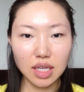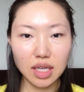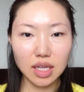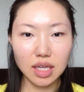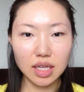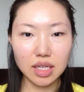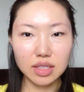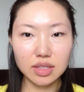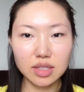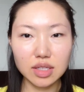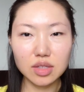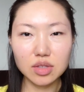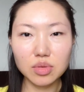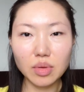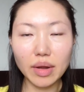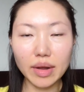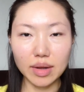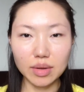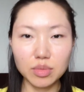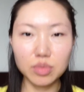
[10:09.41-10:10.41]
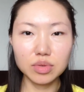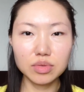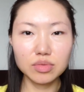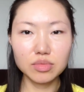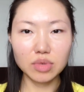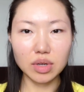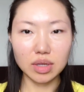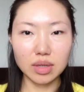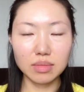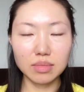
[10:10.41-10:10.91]
and that's why I
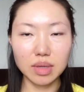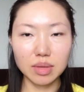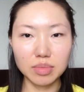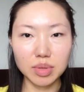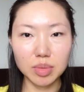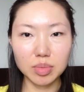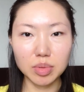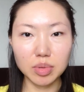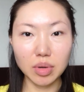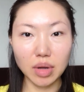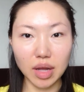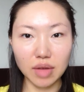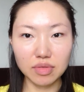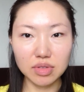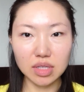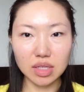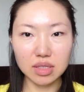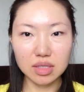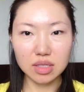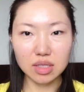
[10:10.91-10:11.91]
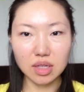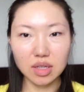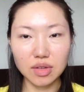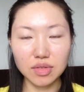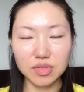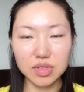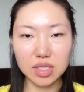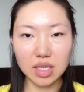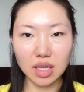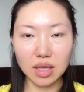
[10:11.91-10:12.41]
wouldn't recommend people have
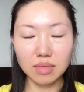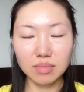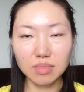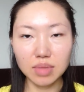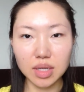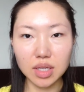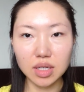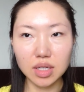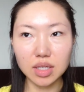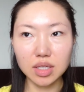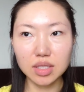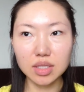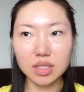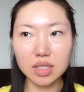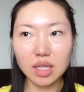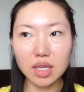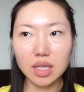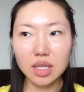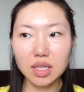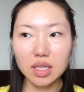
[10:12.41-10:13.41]
sensitive skin because